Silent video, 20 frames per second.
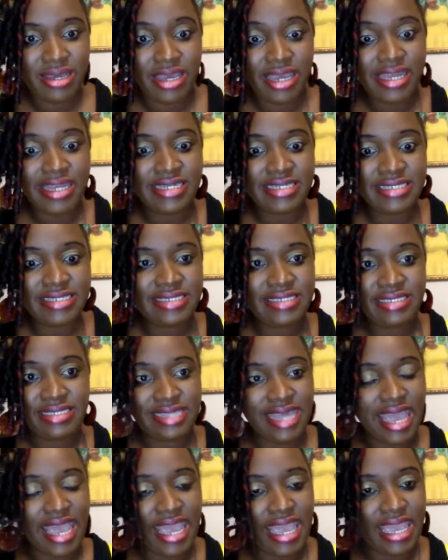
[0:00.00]
He didn't
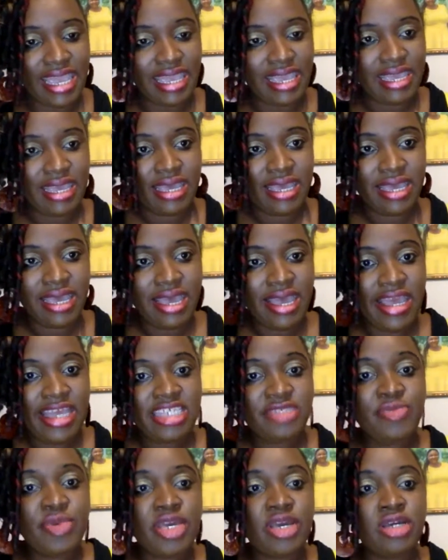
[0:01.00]
stay,
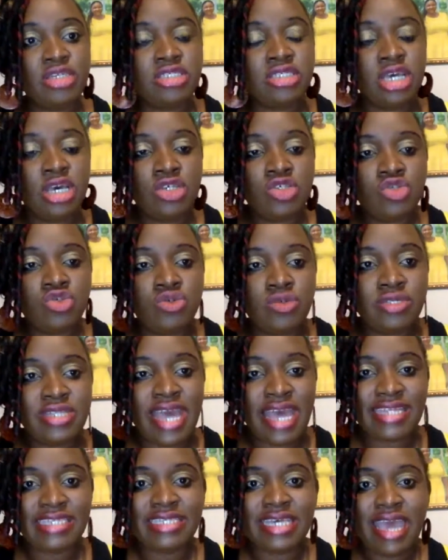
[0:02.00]
is because so
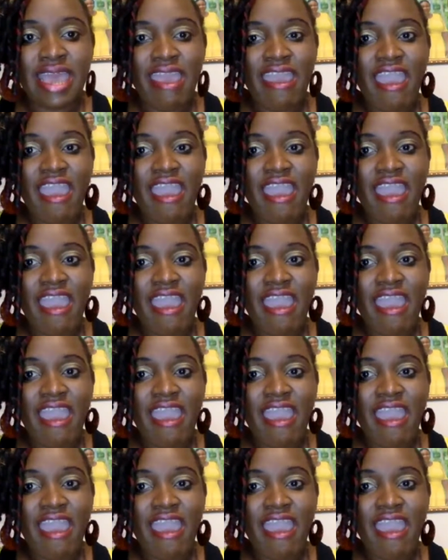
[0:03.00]
that